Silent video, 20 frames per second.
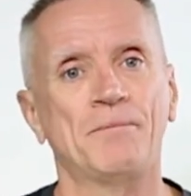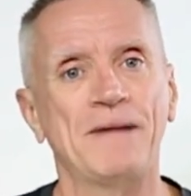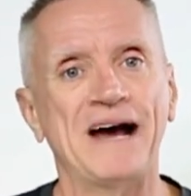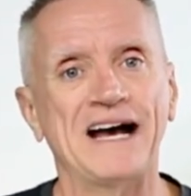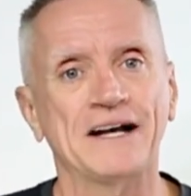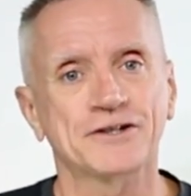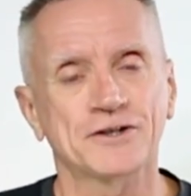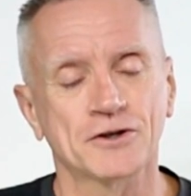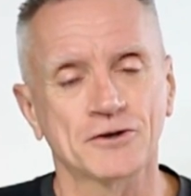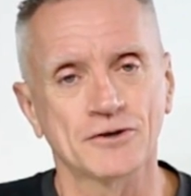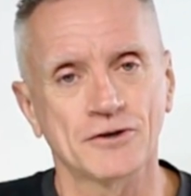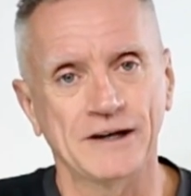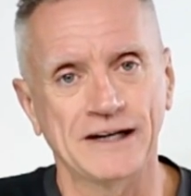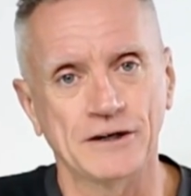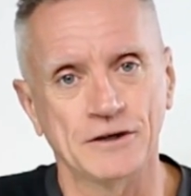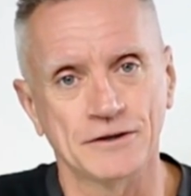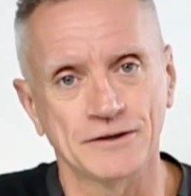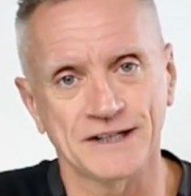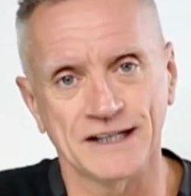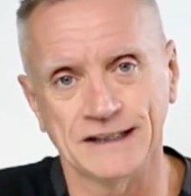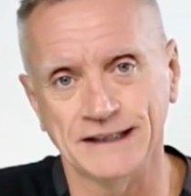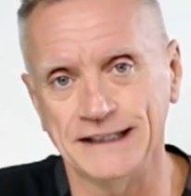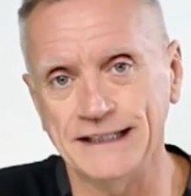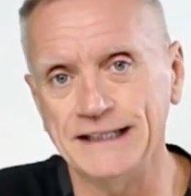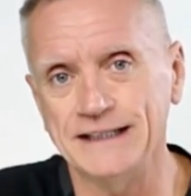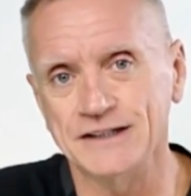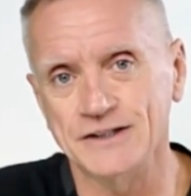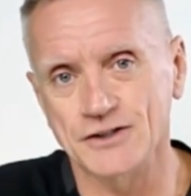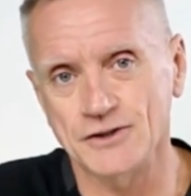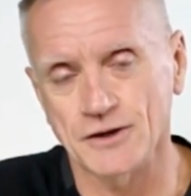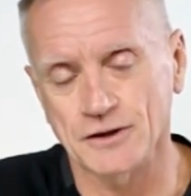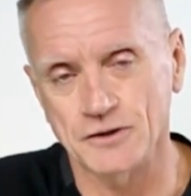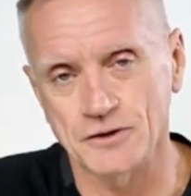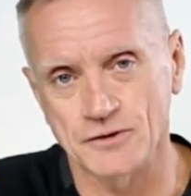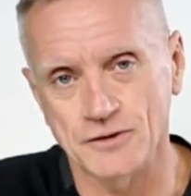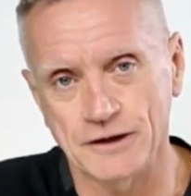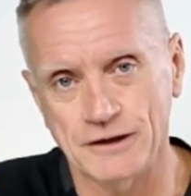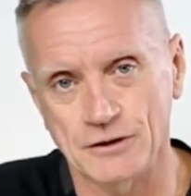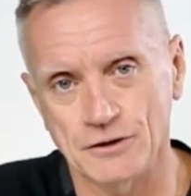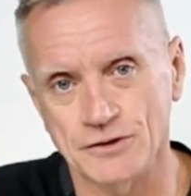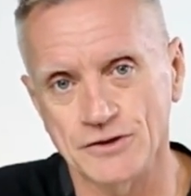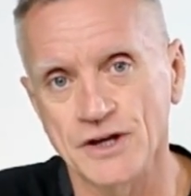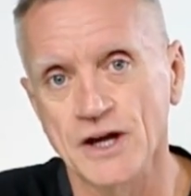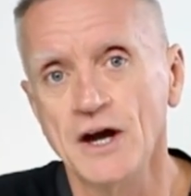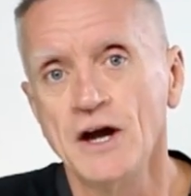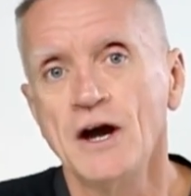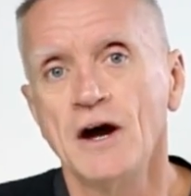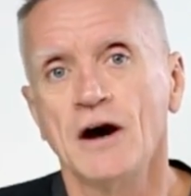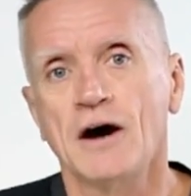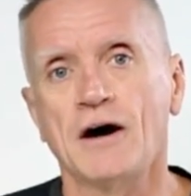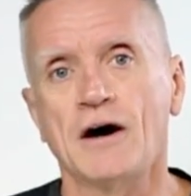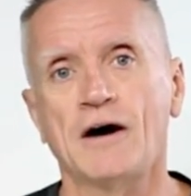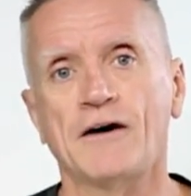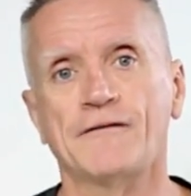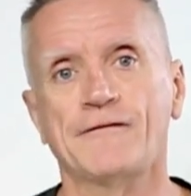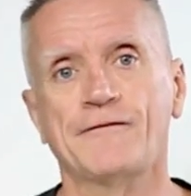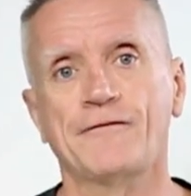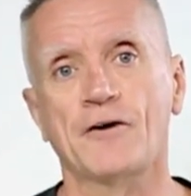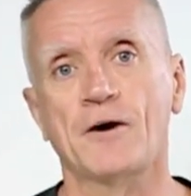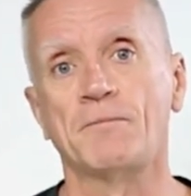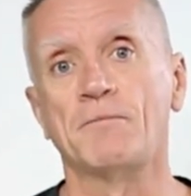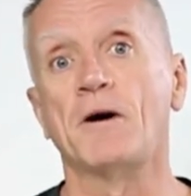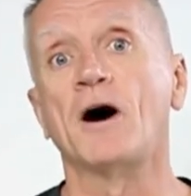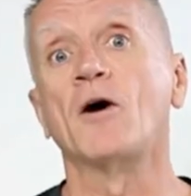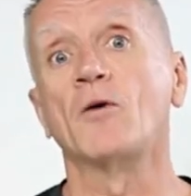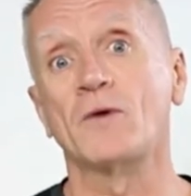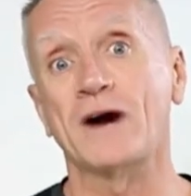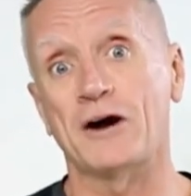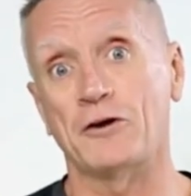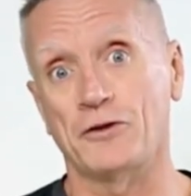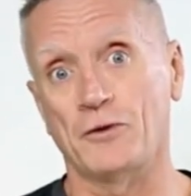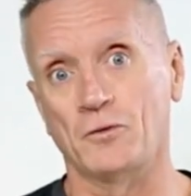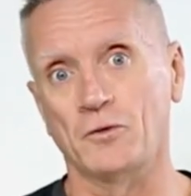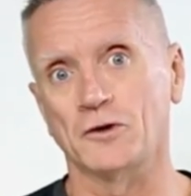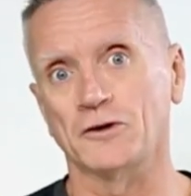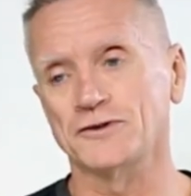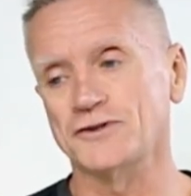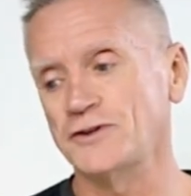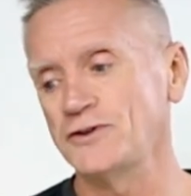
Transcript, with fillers: master trainers and lead instructor trainers uh, from around the world.